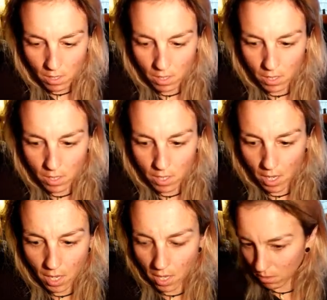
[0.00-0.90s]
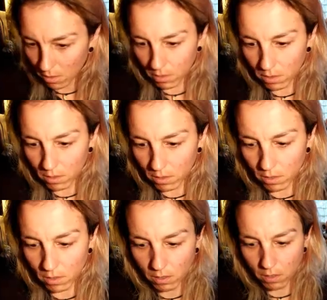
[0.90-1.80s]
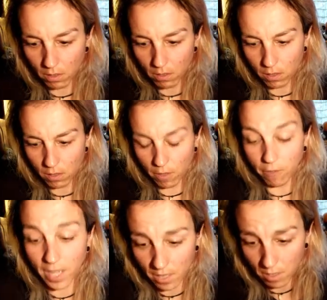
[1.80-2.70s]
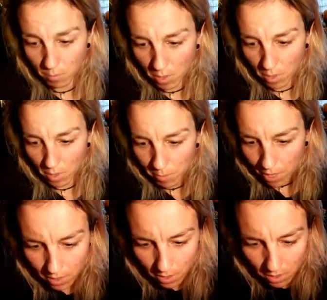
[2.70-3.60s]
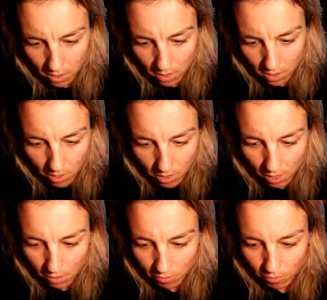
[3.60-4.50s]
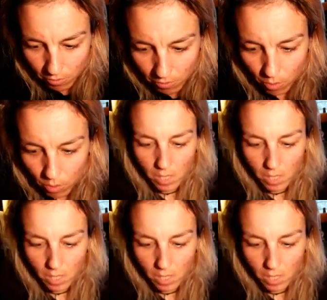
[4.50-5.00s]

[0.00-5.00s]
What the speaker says: Feels the fates, not bad. 17, 40,